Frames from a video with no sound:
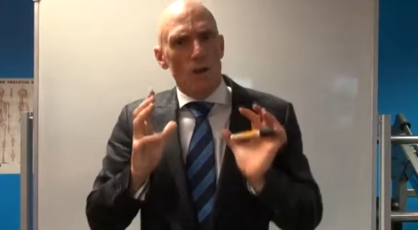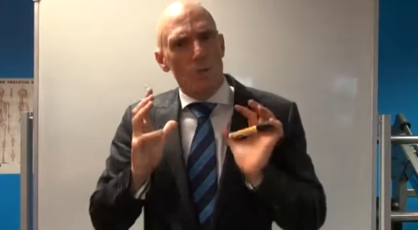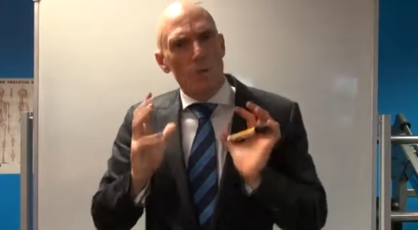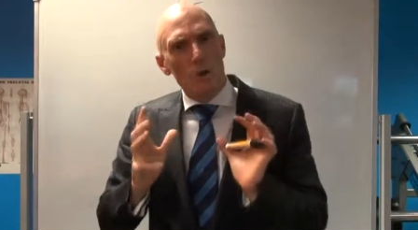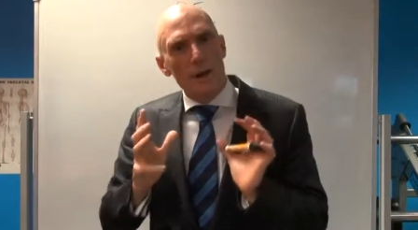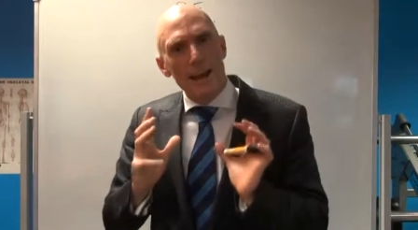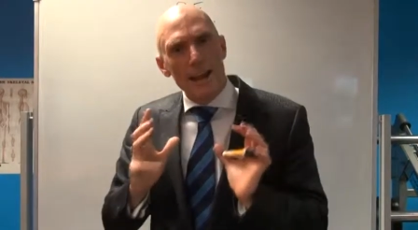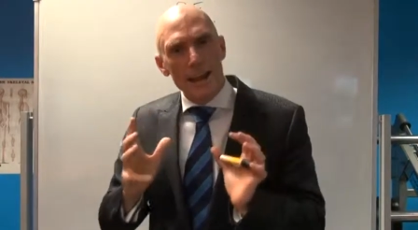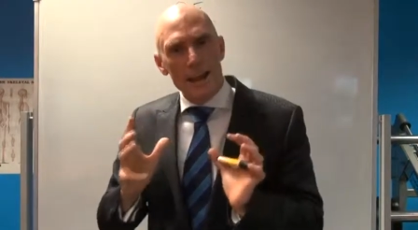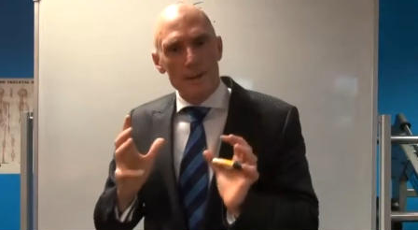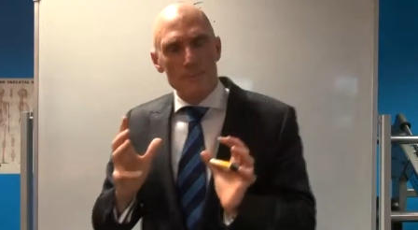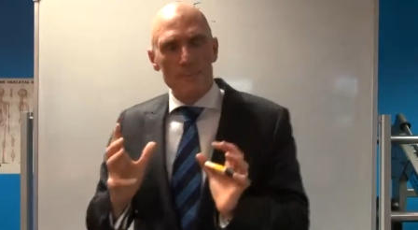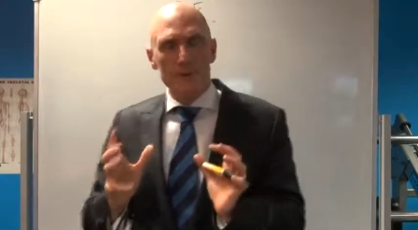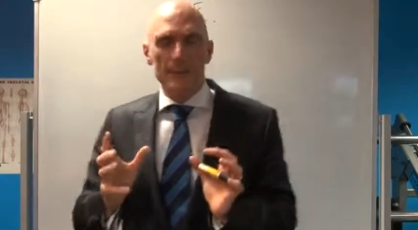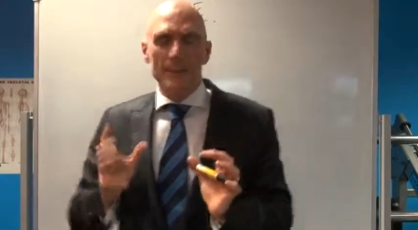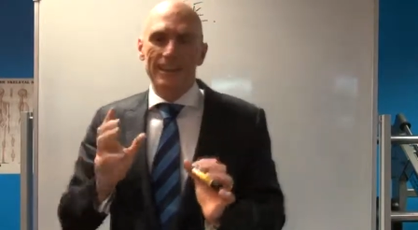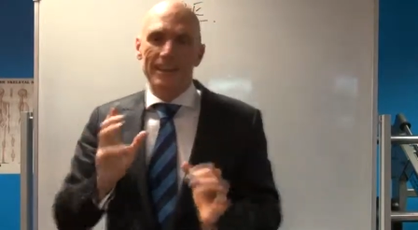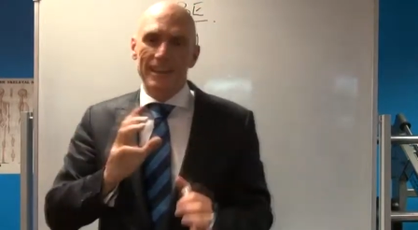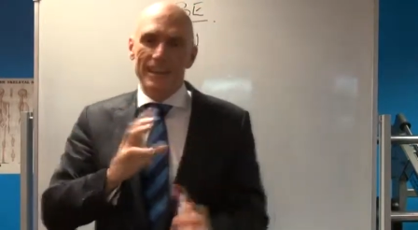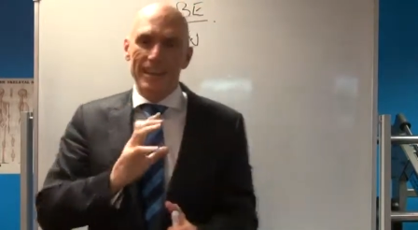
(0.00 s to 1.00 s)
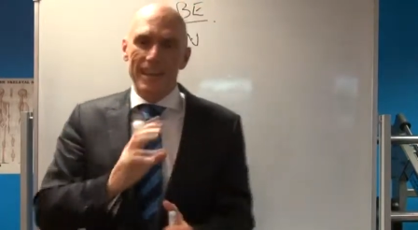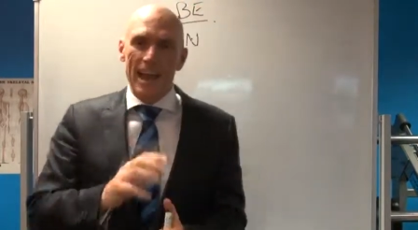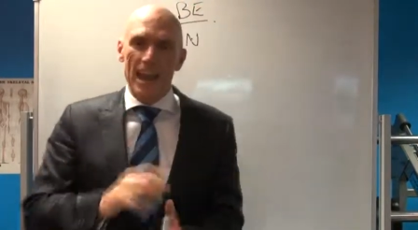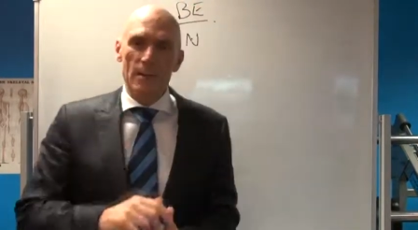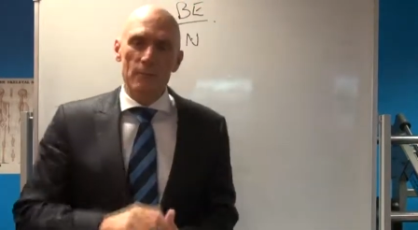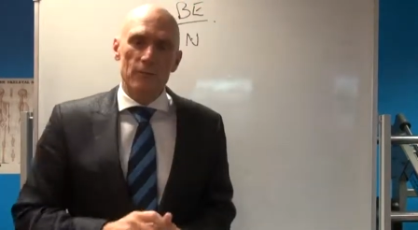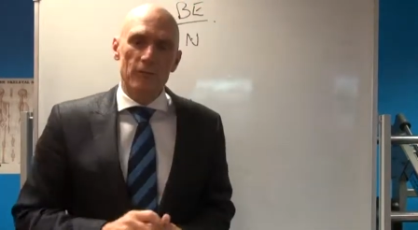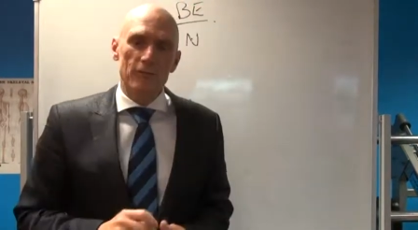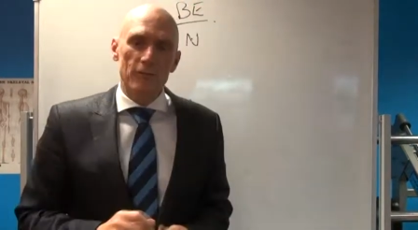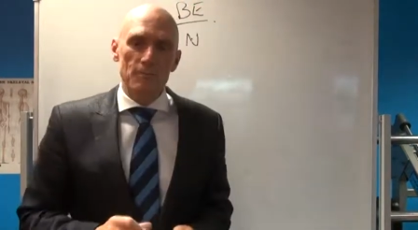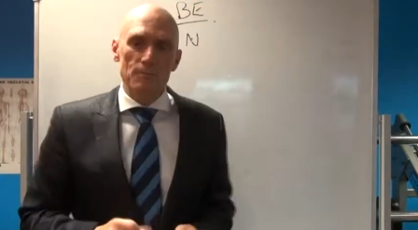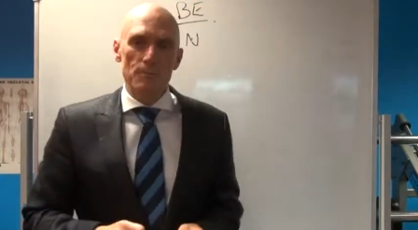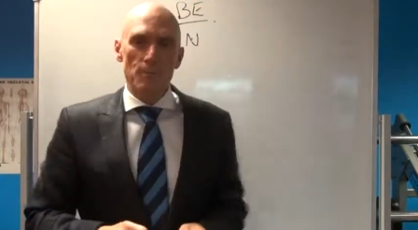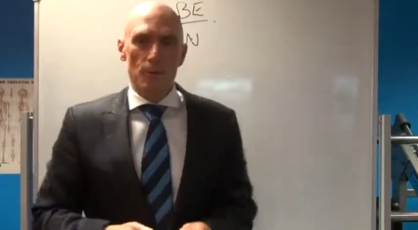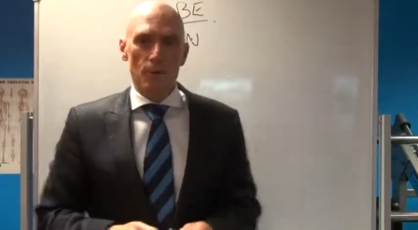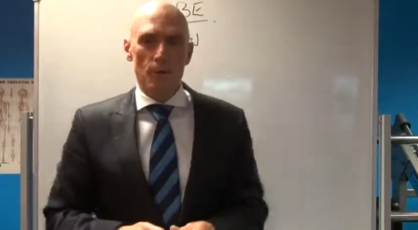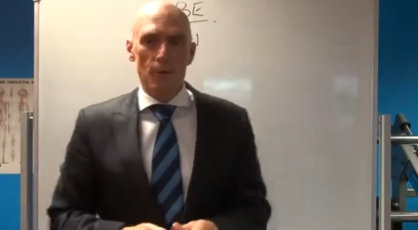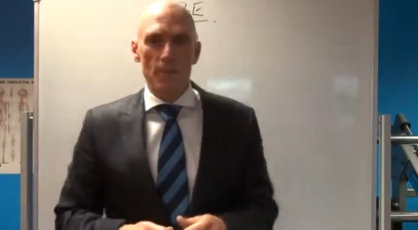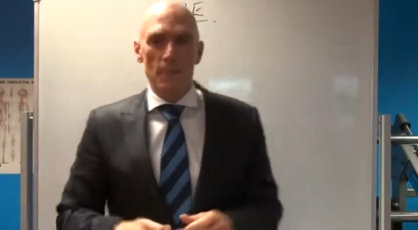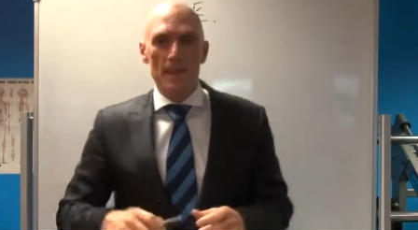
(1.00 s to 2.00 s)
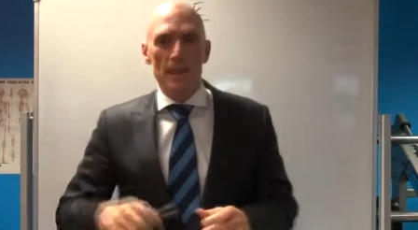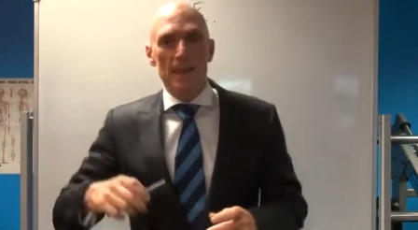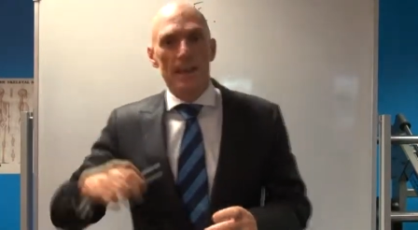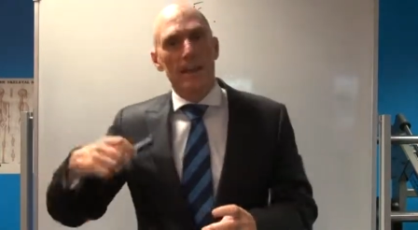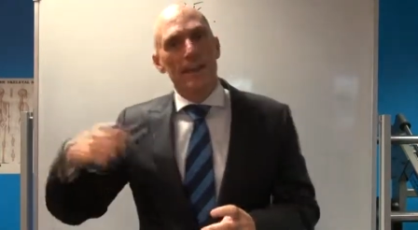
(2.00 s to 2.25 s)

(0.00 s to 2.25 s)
what happened in the game of football